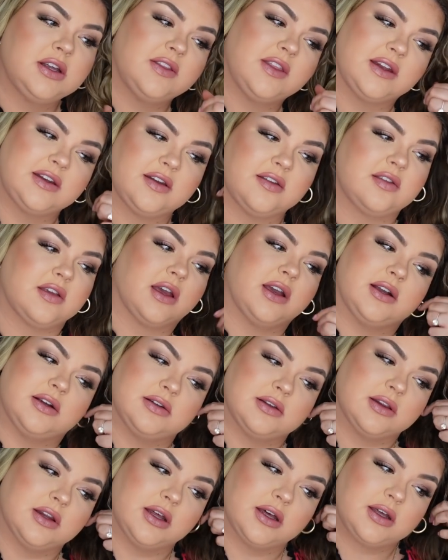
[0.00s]
that
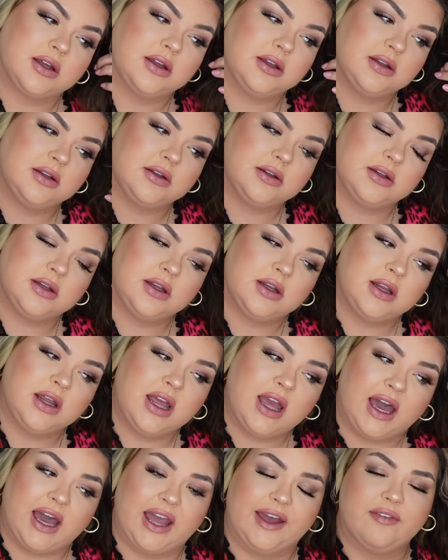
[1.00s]
desired look
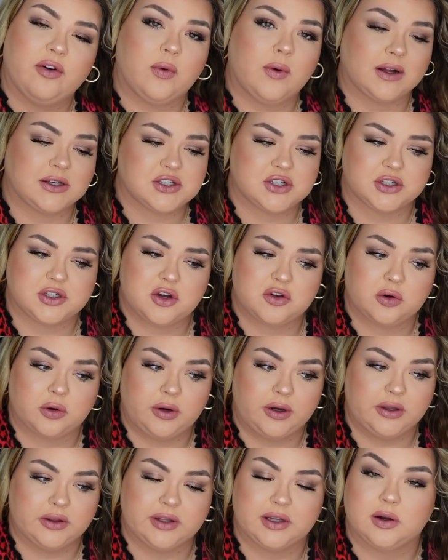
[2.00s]
I haven't watched her
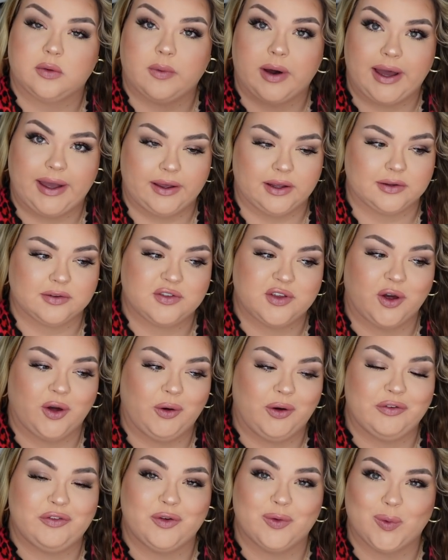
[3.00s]
tutorial in a while,
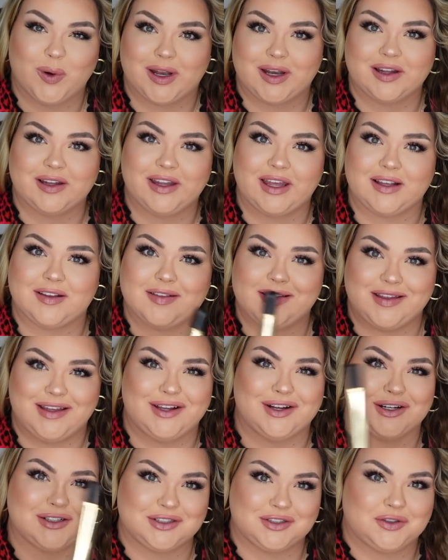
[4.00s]
so if you wanna like see
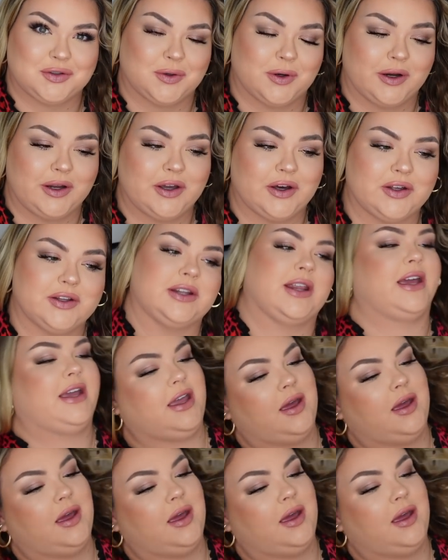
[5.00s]
her tutorial and like